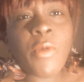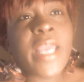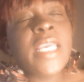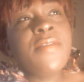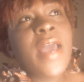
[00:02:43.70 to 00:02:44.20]

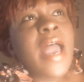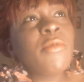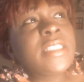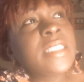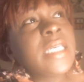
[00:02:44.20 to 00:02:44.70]
way, even how
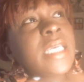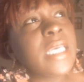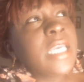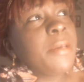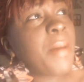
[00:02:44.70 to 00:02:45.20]
we see
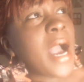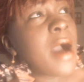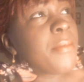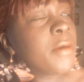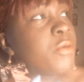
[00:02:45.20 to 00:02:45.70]
Keke
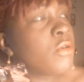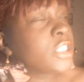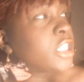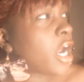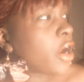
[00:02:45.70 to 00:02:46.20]
Palmer
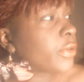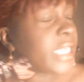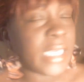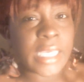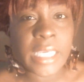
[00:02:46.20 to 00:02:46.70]
pushing her
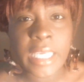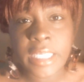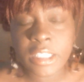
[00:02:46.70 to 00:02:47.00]
kid in the